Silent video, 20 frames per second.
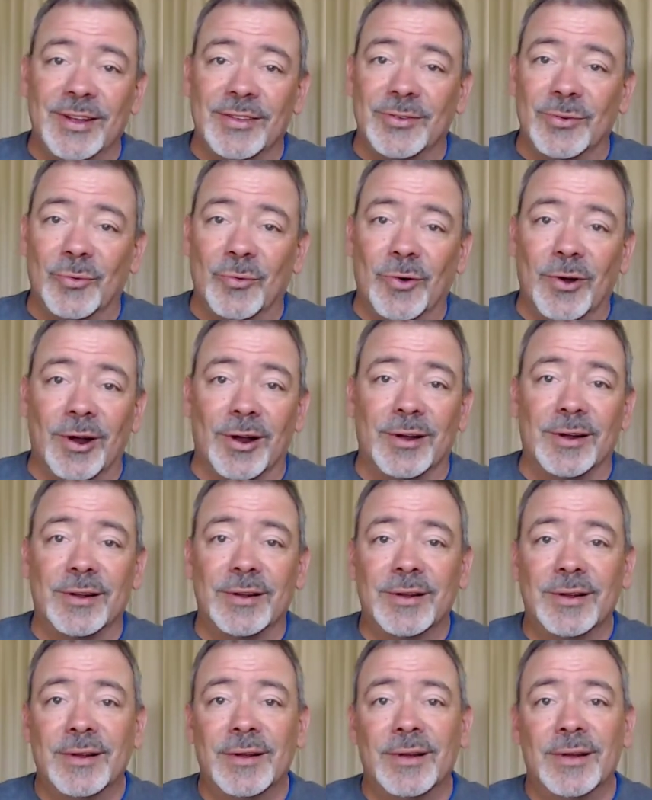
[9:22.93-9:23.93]
it usually doesn't
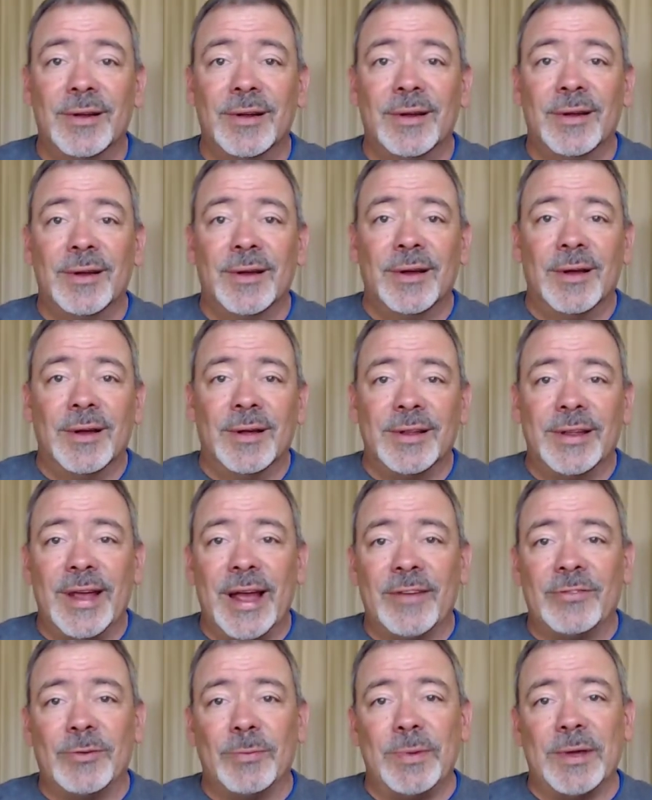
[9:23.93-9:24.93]
work.
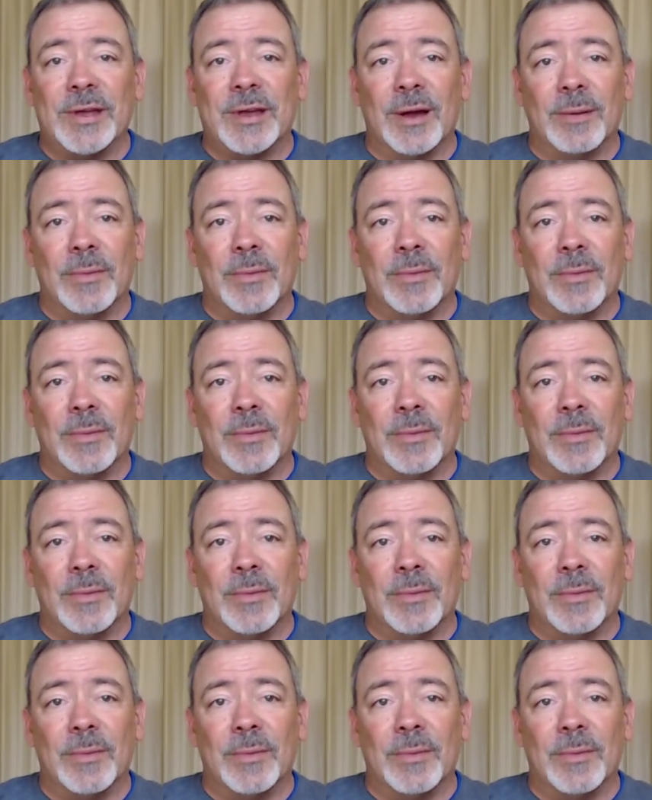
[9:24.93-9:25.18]
You